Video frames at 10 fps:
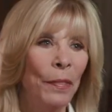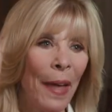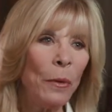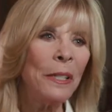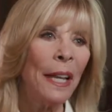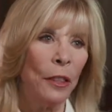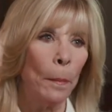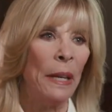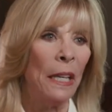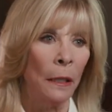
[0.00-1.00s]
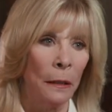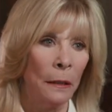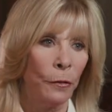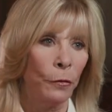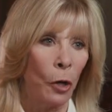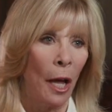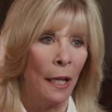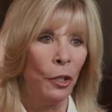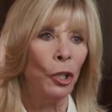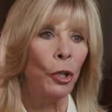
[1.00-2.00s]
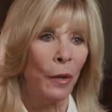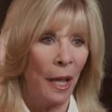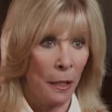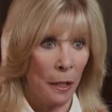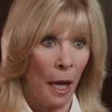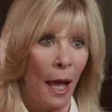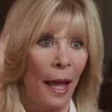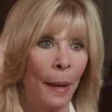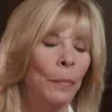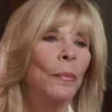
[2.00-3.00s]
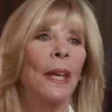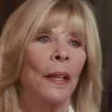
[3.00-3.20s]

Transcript: was like the Beatles for you know, at a time.